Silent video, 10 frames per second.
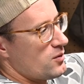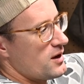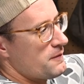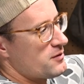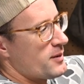
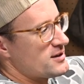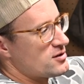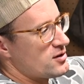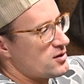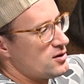if it's my
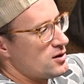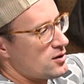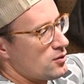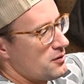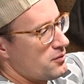turn to
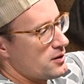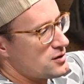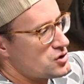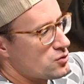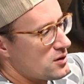cook, or if we're
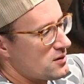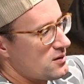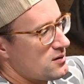short